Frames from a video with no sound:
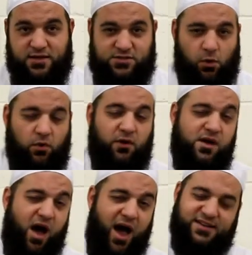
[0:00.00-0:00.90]
So
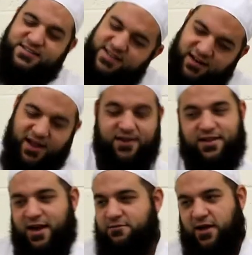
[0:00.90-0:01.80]
I just declined
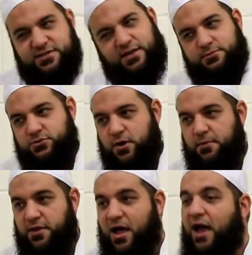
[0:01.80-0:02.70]
the invite. I said, I'm sorry,
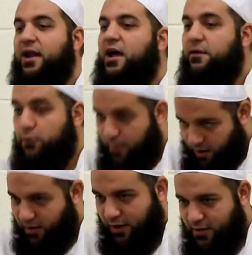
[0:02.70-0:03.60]
brother. Allah give you
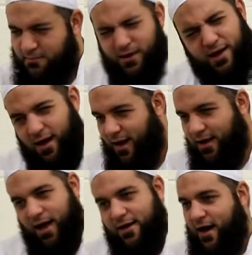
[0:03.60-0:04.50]
barakah, but
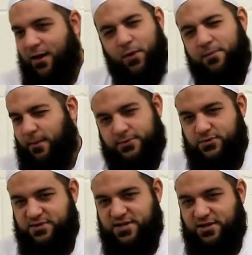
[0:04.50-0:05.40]
I, I won't be able
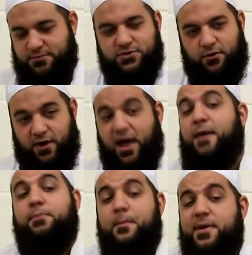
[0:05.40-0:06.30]
to attend. I'm sorry. And
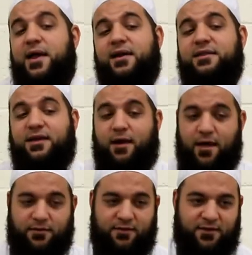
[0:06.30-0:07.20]
I politely
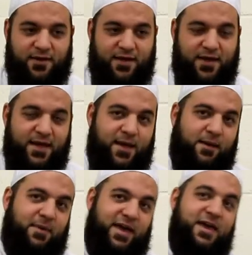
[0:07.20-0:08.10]
declined.
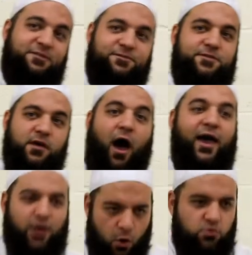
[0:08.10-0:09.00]
But if
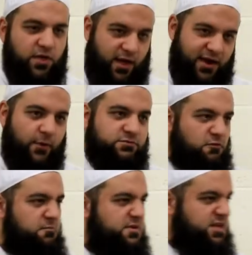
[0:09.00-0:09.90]
I go there, now it's
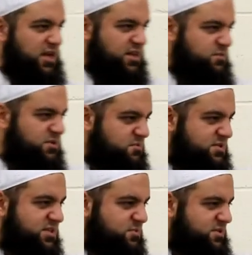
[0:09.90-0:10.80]
wrong for me to say, yeah,
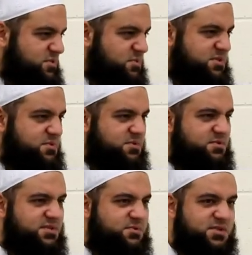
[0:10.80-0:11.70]
what's this? What, what,
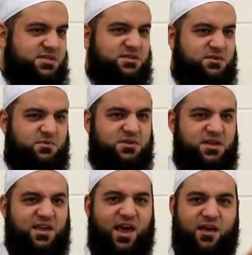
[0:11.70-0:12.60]
what's this? What's this? What,
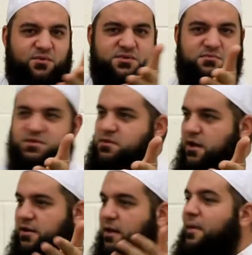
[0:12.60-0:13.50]
okay, what, what?
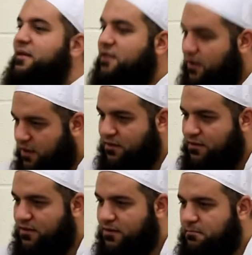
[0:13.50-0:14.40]
Like, make
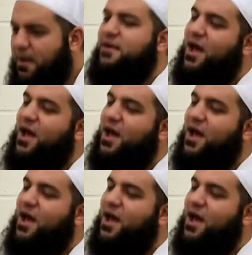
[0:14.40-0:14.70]
tankid. Hey,